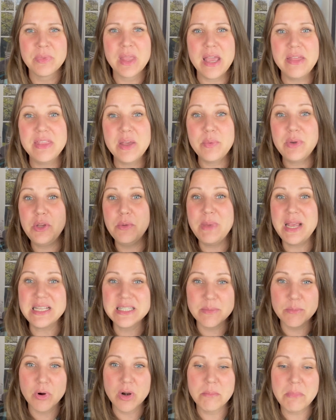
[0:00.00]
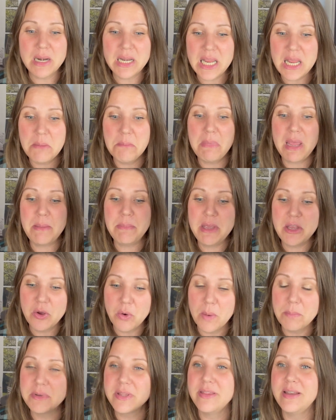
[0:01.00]
And then when you make some more money, maybe
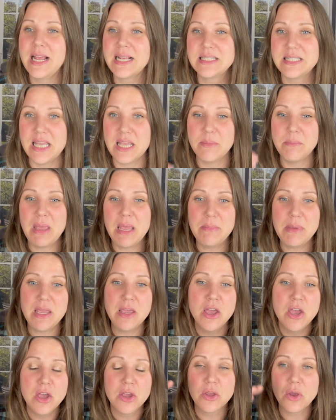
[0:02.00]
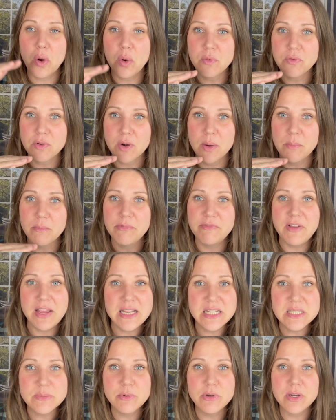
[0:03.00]
go up to the next thing. Maybe go from
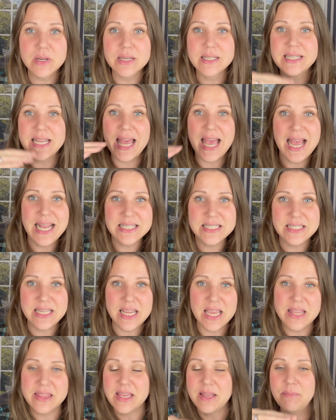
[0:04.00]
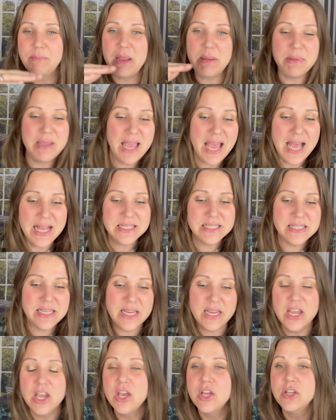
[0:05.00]
Facebook to Etsy, and then maybe Etsy